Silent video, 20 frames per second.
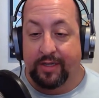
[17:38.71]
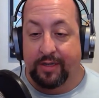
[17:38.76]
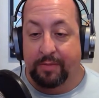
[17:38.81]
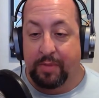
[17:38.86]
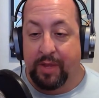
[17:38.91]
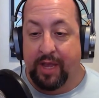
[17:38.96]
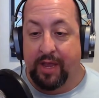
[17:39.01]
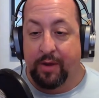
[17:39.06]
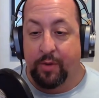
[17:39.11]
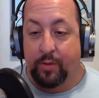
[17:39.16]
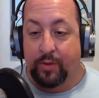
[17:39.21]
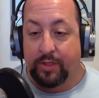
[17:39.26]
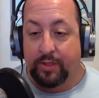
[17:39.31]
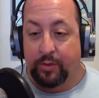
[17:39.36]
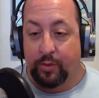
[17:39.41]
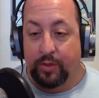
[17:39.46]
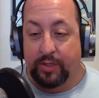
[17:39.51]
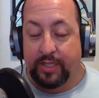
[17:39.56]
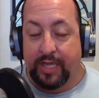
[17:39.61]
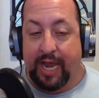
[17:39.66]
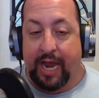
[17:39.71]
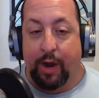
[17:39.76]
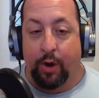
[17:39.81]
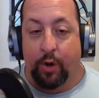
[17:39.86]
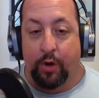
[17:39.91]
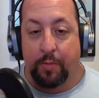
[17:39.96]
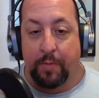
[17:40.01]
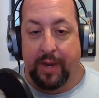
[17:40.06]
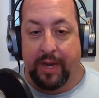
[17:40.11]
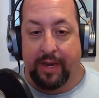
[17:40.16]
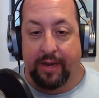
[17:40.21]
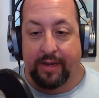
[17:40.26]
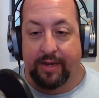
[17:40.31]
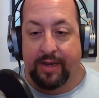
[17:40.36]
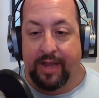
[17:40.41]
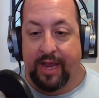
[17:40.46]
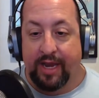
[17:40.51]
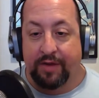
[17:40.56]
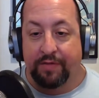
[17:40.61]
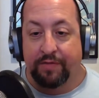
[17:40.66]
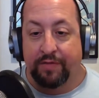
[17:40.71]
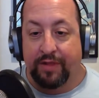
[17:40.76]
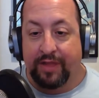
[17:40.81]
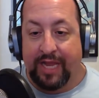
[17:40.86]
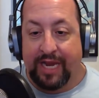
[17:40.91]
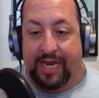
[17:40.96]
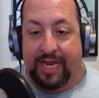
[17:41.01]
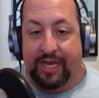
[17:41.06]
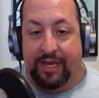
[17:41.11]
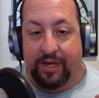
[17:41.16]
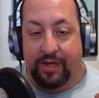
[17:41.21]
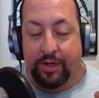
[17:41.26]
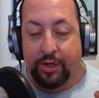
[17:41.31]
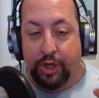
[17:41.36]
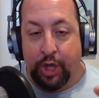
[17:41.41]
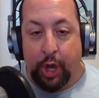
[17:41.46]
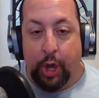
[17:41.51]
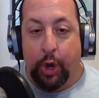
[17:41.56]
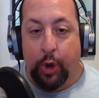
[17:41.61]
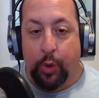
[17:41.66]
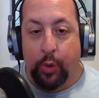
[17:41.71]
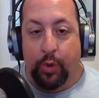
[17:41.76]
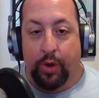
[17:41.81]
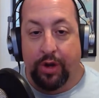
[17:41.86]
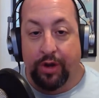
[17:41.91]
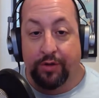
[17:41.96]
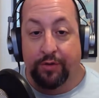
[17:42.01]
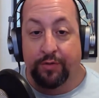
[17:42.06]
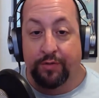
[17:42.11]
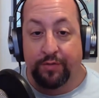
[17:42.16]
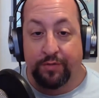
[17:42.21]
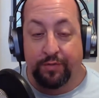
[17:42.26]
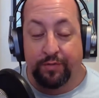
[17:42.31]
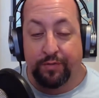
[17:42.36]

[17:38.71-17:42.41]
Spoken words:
Penn was Our Man kind of letting go of,